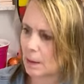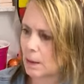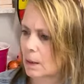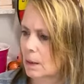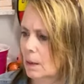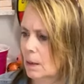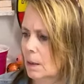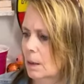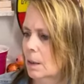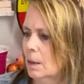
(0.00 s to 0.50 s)

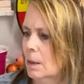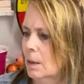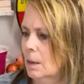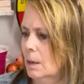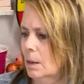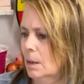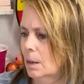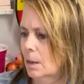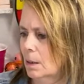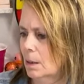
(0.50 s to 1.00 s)

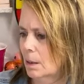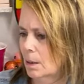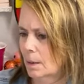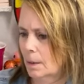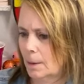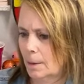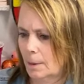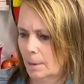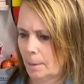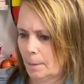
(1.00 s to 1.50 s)

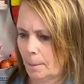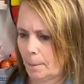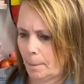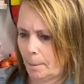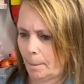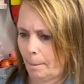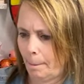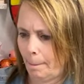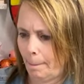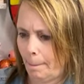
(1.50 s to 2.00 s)

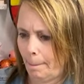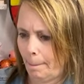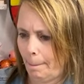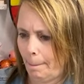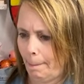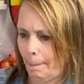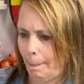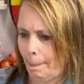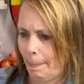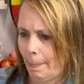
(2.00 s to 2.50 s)

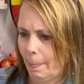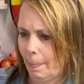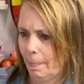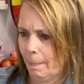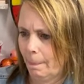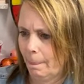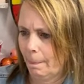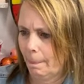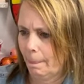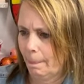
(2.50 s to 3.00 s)

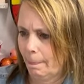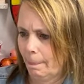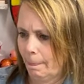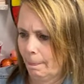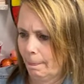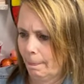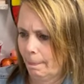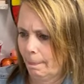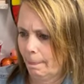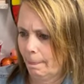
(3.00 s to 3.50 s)
Nothing is said.